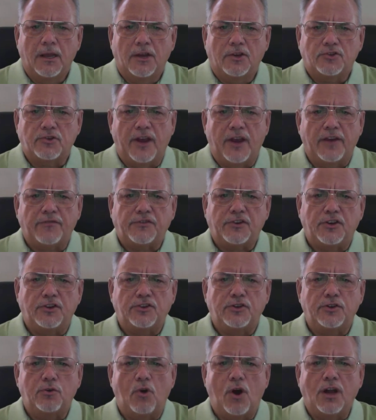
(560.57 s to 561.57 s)
So after you
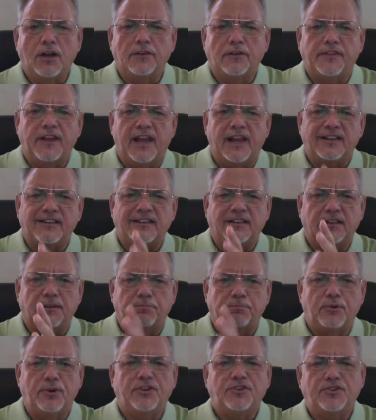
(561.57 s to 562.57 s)
do all of that in the
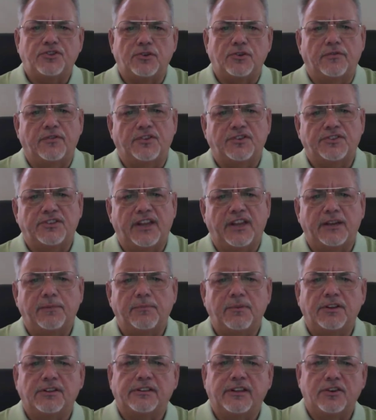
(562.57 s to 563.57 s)
pre-service segment,